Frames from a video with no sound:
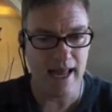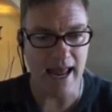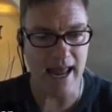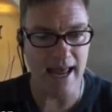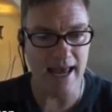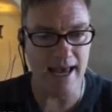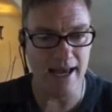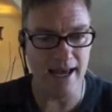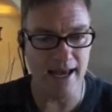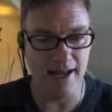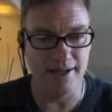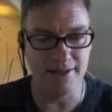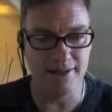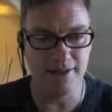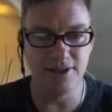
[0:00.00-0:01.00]

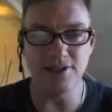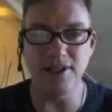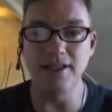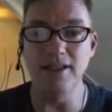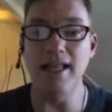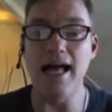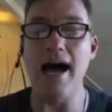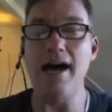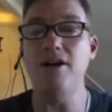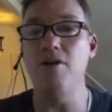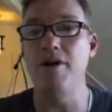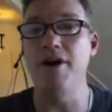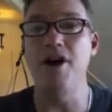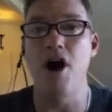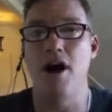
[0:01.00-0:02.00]
And there's a lot
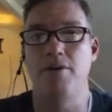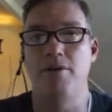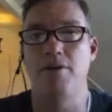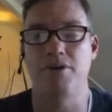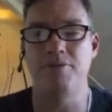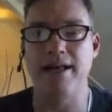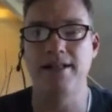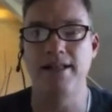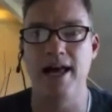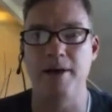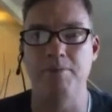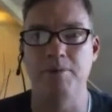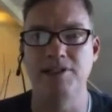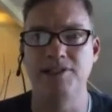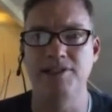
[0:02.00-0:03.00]
going on with my
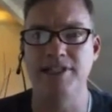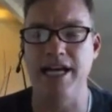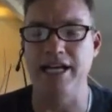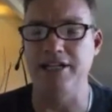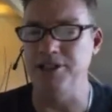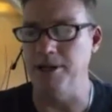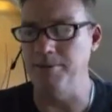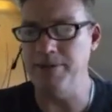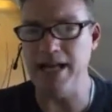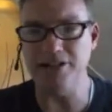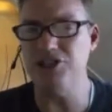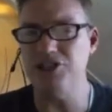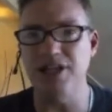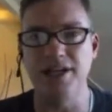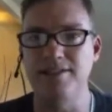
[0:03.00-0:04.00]
client presentation. I'm
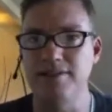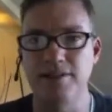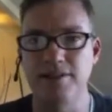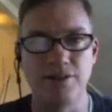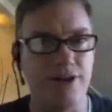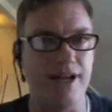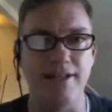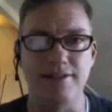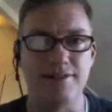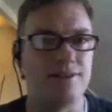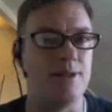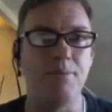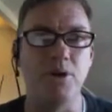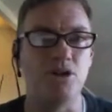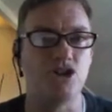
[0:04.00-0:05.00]
not just going to create a
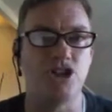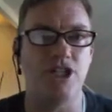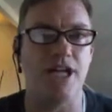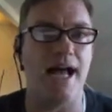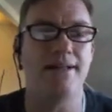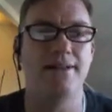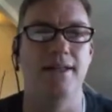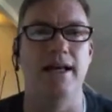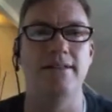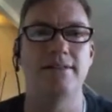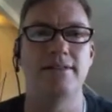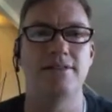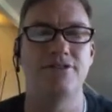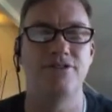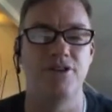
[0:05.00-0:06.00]
simple
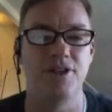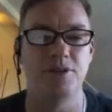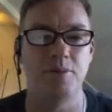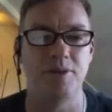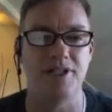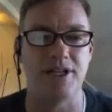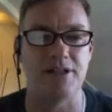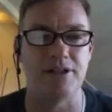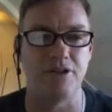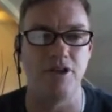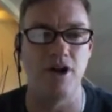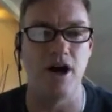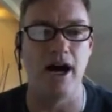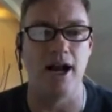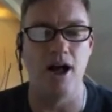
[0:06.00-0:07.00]
checklist for
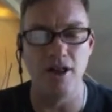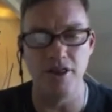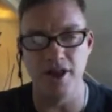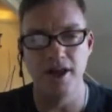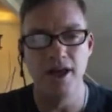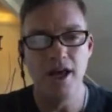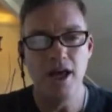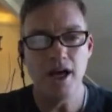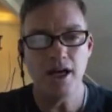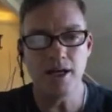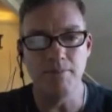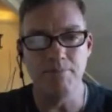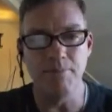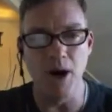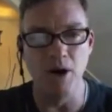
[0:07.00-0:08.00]
this particular thought. All the
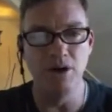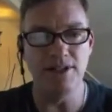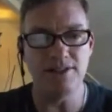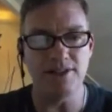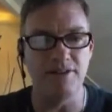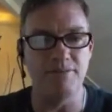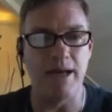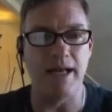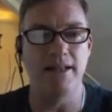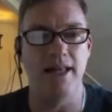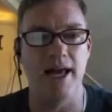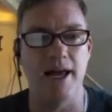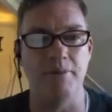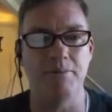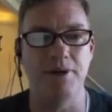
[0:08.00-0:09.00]
components
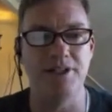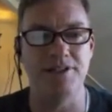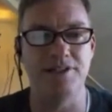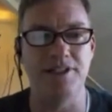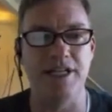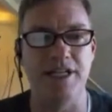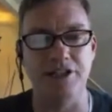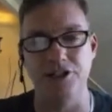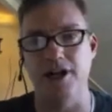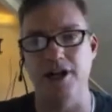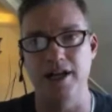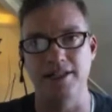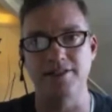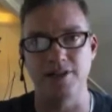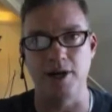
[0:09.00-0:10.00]
of my client presentation
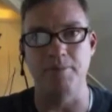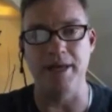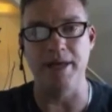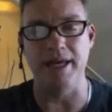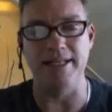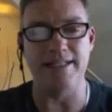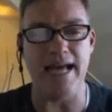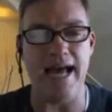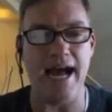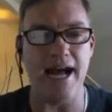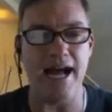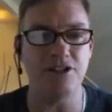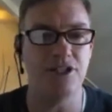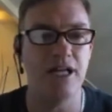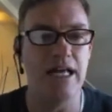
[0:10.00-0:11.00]
are going to start being
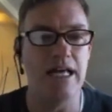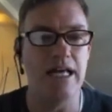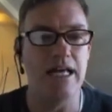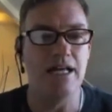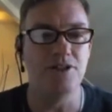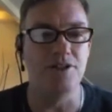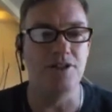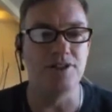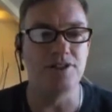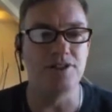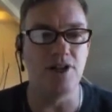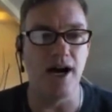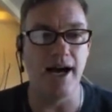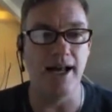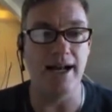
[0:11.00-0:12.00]
attached to this
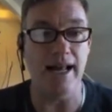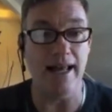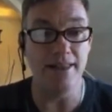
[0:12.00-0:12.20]
thought.